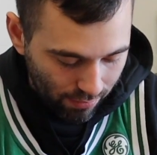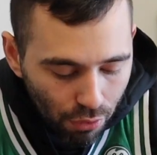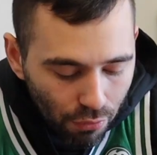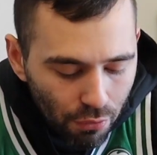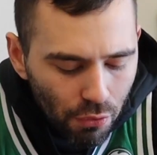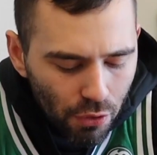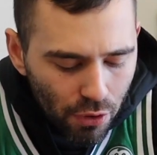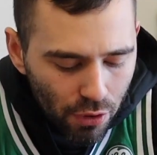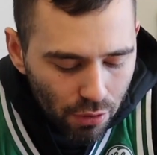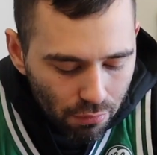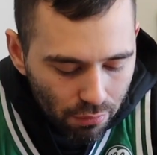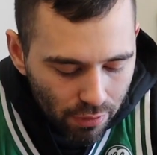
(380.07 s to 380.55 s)

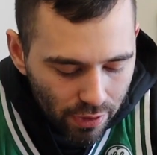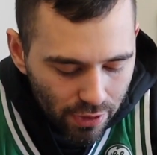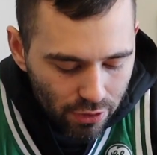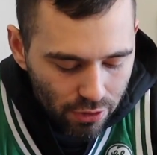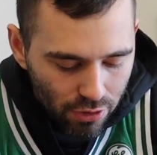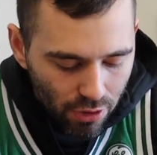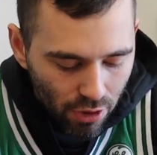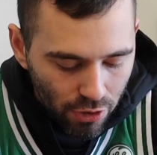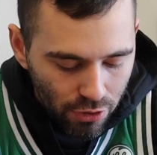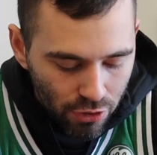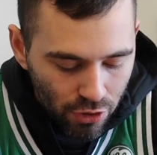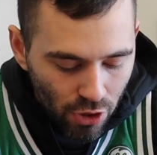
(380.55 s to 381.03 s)
Through your
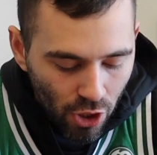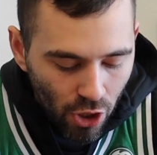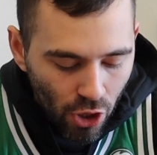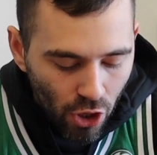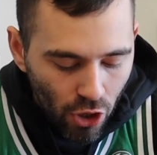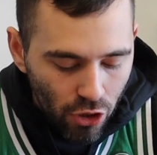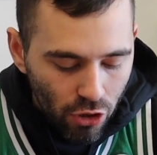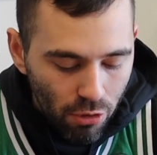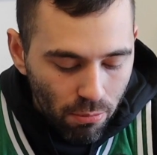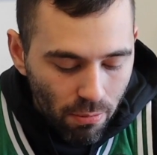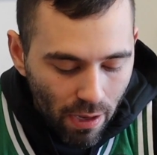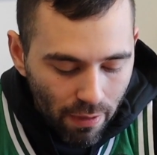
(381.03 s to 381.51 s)
research,
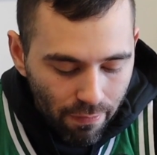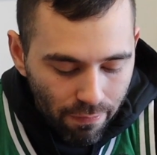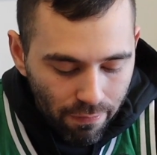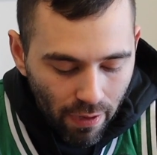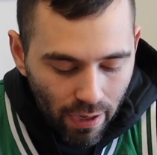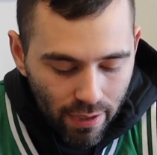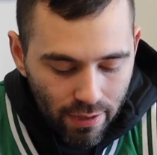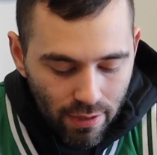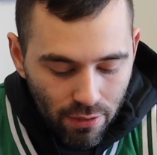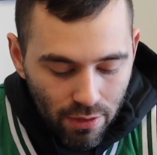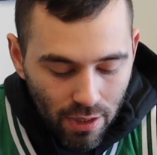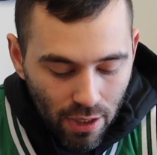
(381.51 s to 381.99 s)
you may
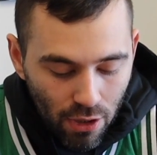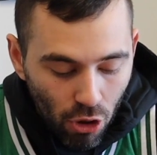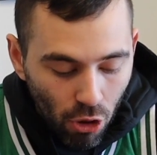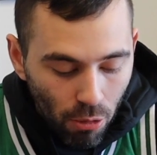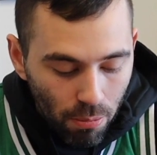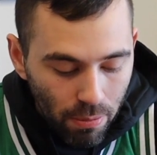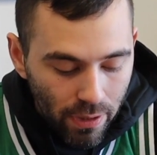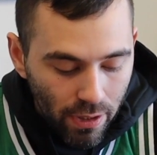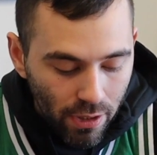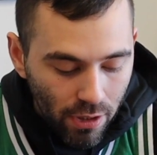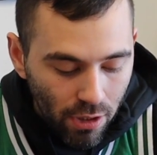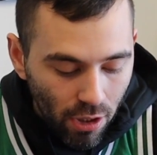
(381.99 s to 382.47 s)
find out that
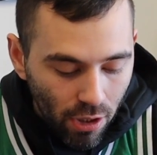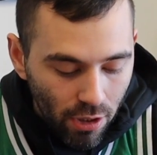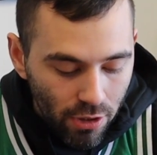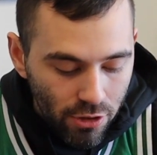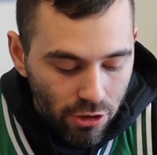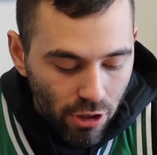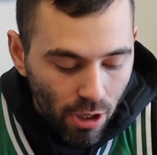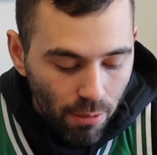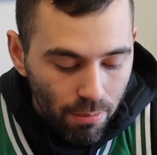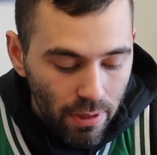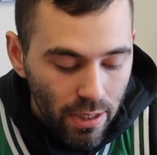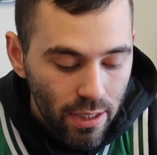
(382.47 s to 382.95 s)
opening a card
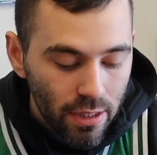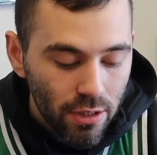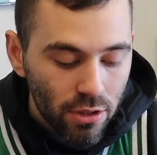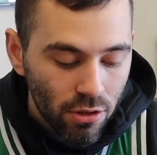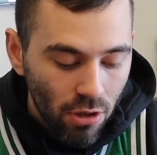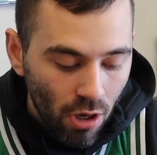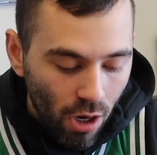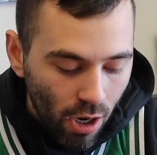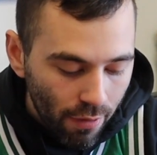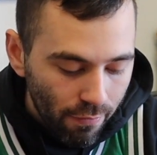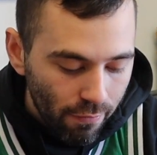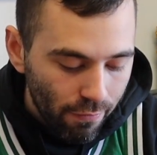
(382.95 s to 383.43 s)
shop is
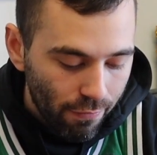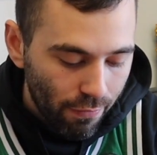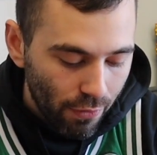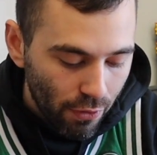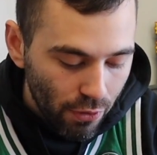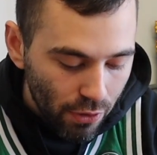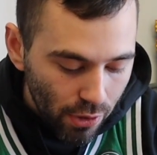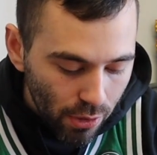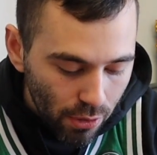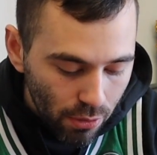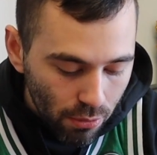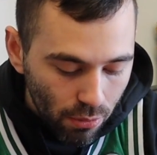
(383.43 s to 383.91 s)
not for
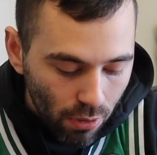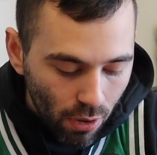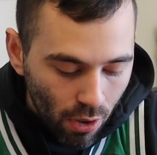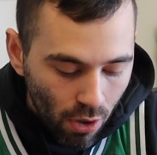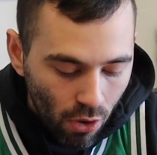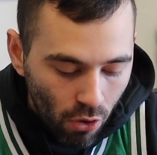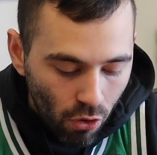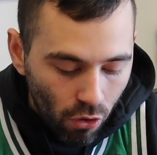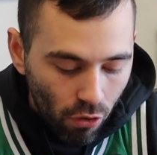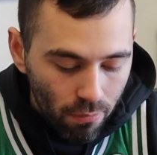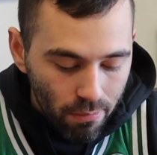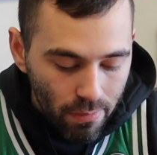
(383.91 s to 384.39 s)
you,
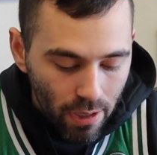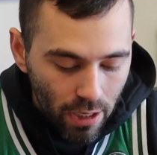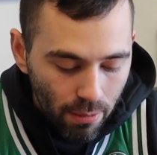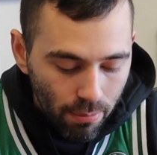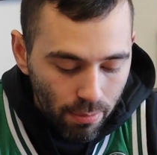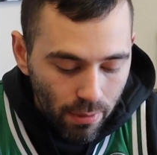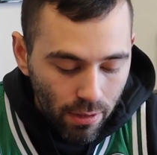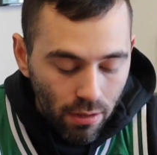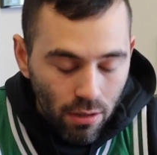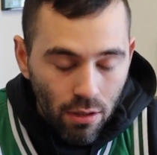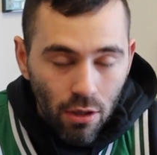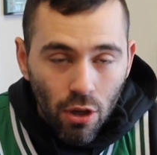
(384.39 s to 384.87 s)
or
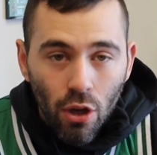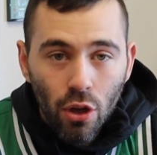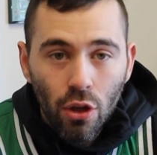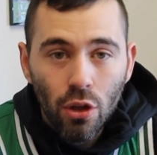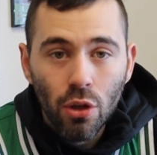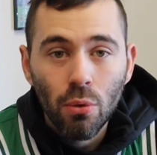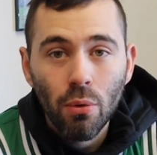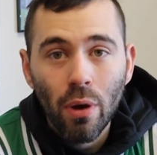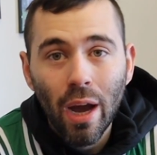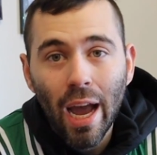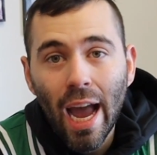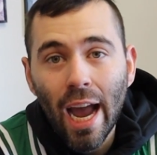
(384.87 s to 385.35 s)
maybe
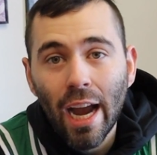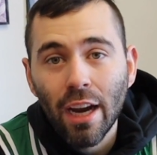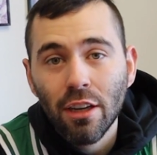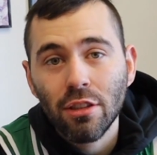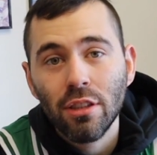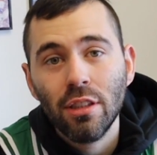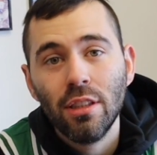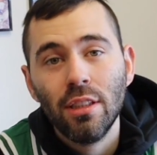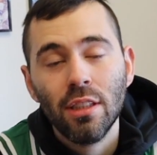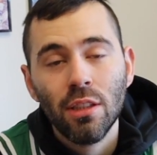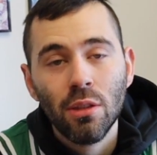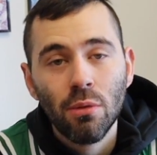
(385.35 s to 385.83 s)
you
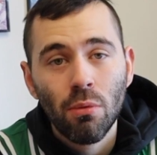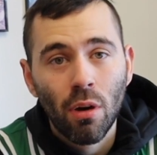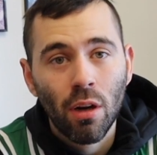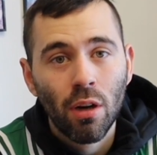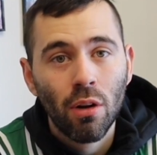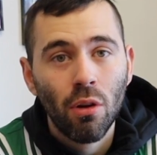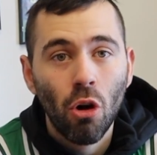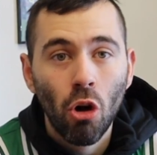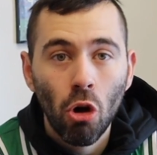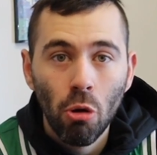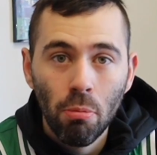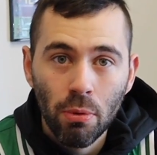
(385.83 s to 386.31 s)
actually didn't
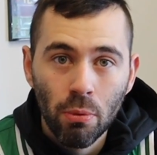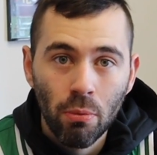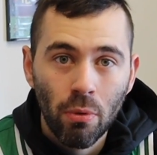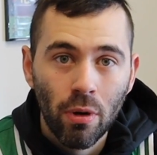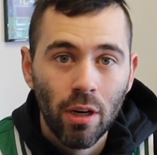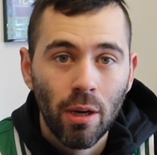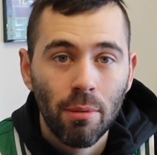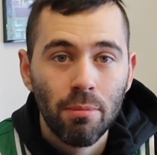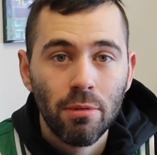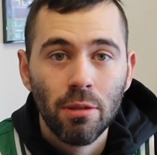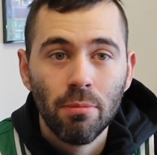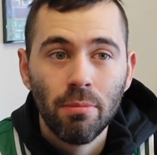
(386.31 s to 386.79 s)
want to open
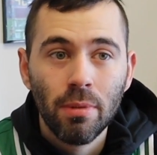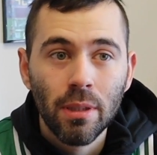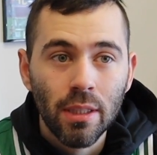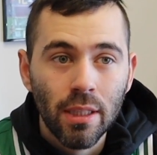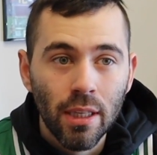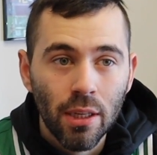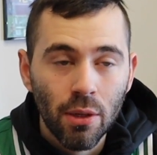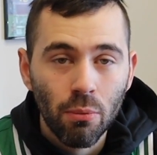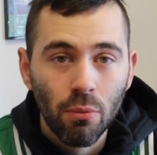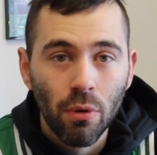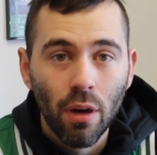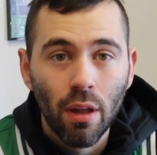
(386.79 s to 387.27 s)
one up to
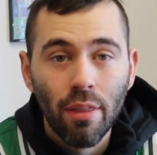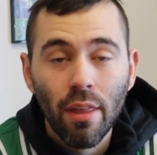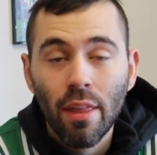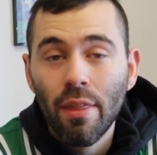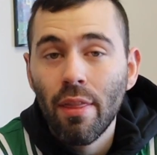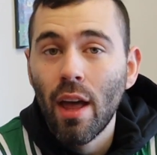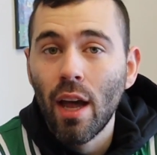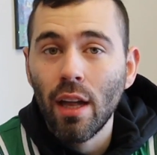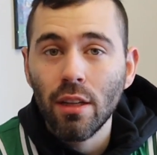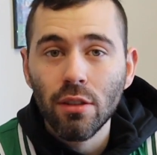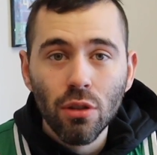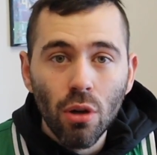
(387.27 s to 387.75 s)
begin with,
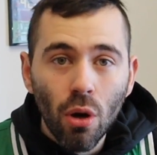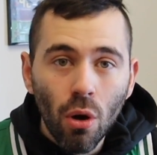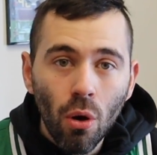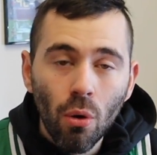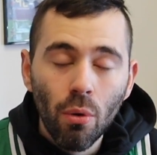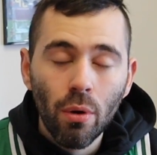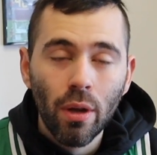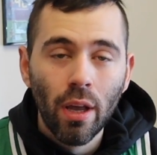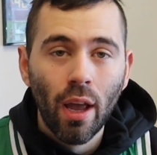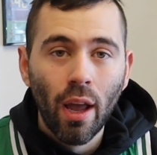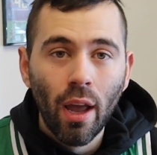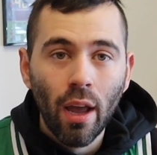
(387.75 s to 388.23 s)
and that's
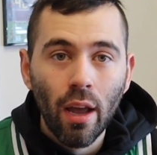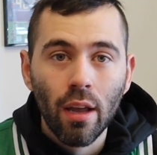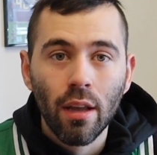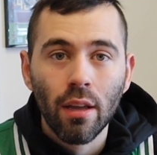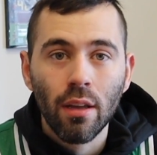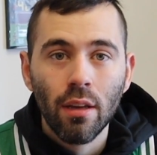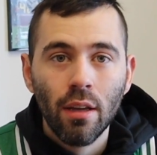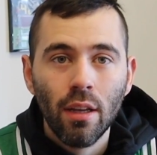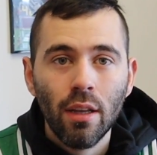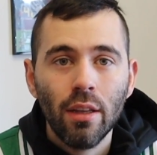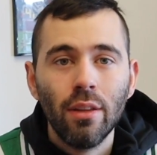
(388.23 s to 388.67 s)
okay.